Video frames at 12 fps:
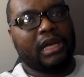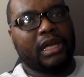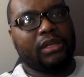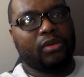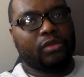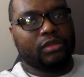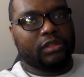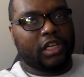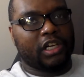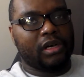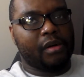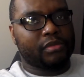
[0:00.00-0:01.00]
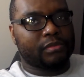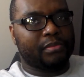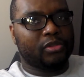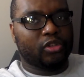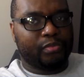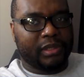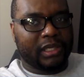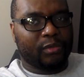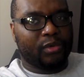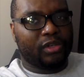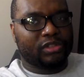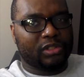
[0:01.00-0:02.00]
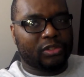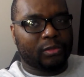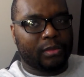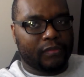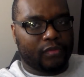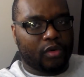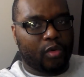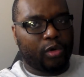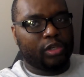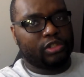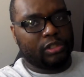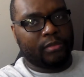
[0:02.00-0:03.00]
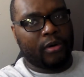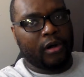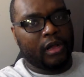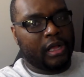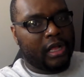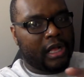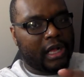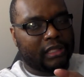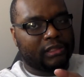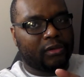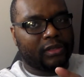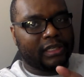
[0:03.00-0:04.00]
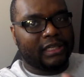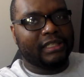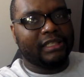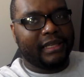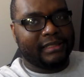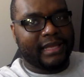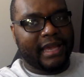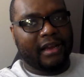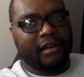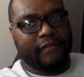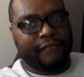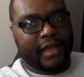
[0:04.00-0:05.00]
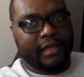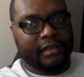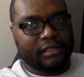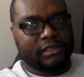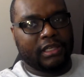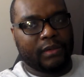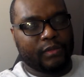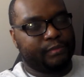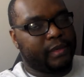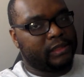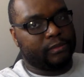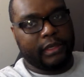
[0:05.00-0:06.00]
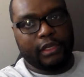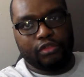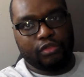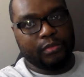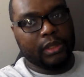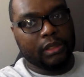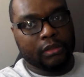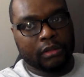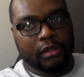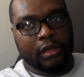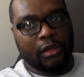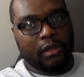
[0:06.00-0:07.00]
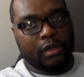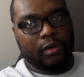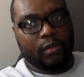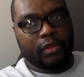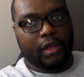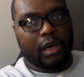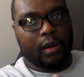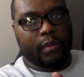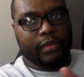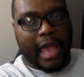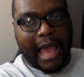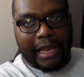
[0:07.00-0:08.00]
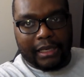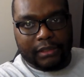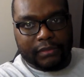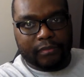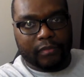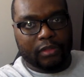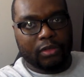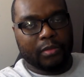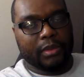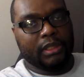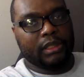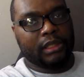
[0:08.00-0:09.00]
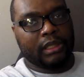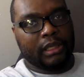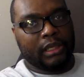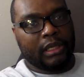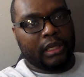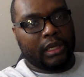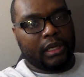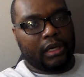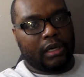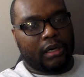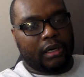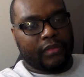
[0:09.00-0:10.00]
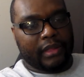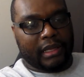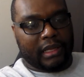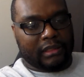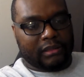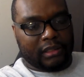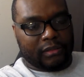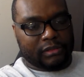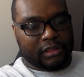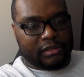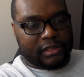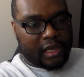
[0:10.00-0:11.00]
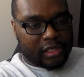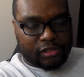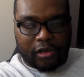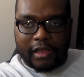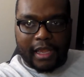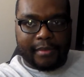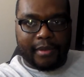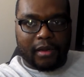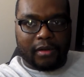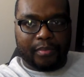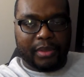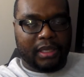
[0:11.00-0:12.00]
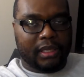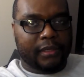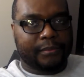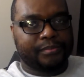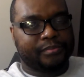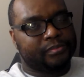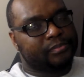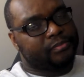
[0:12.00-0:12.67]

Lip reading: I know the Cubs bullpen was a little bit of a question mark. I thought the Indians had an advantage there, especially Andrew Miller with Allen, you know what I mean? I think it was Salazar came out of the pen.